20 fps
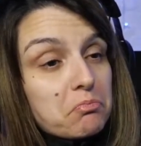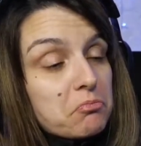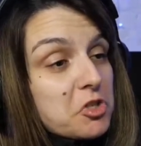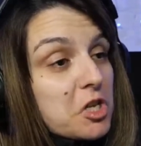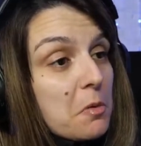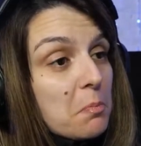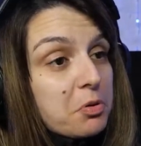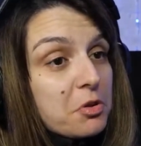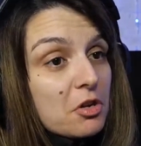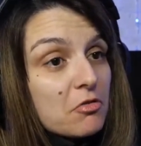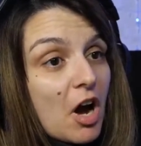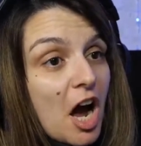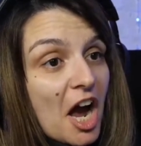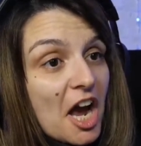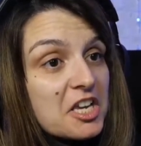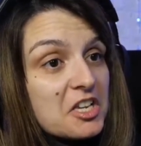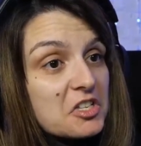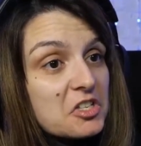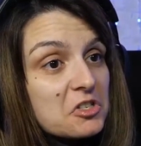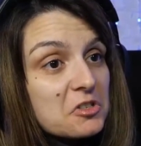simply
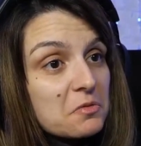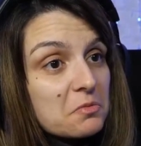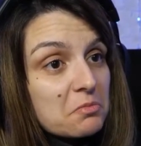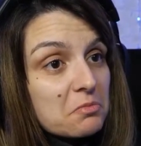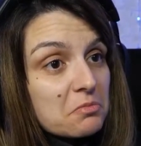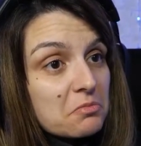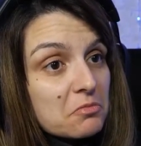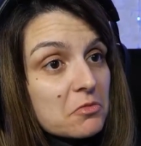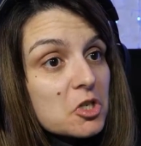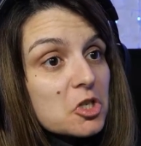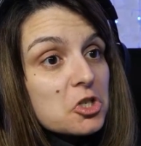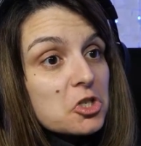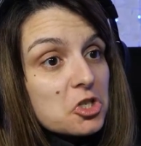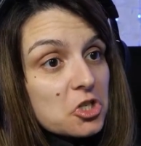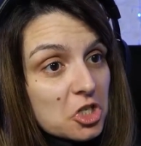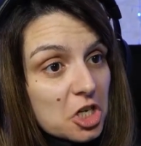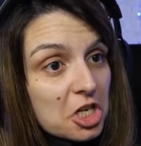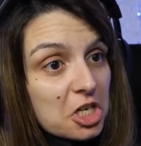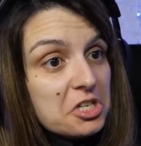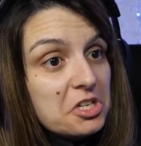writes,
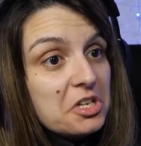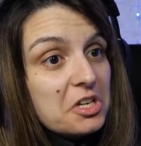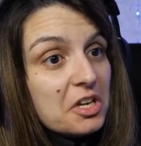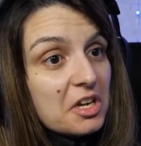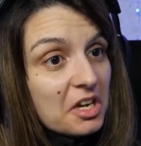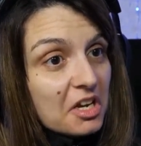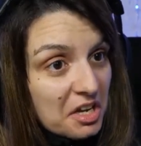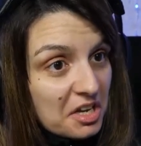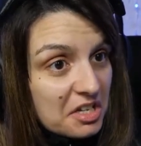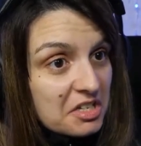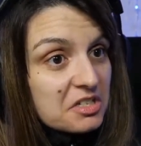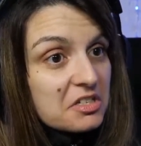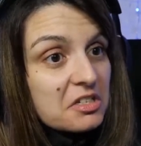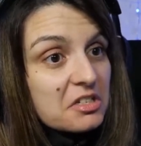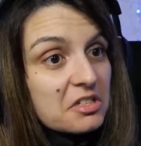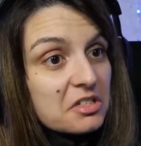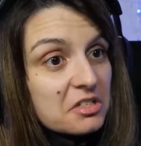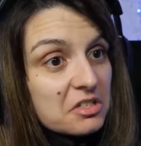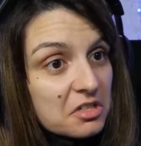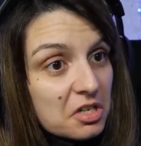she is
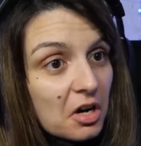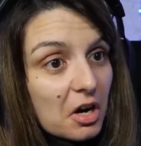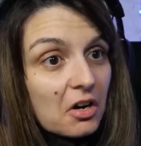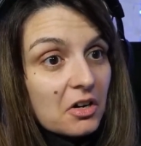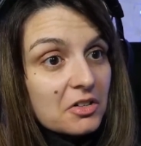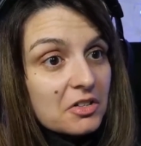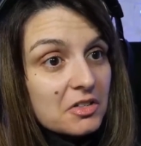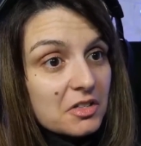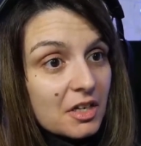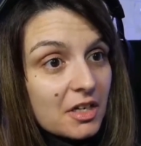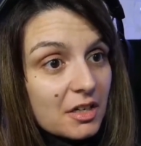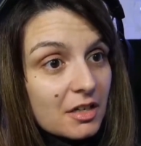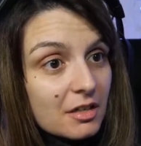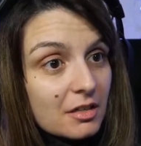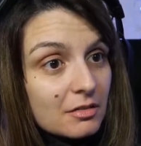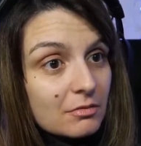toxic.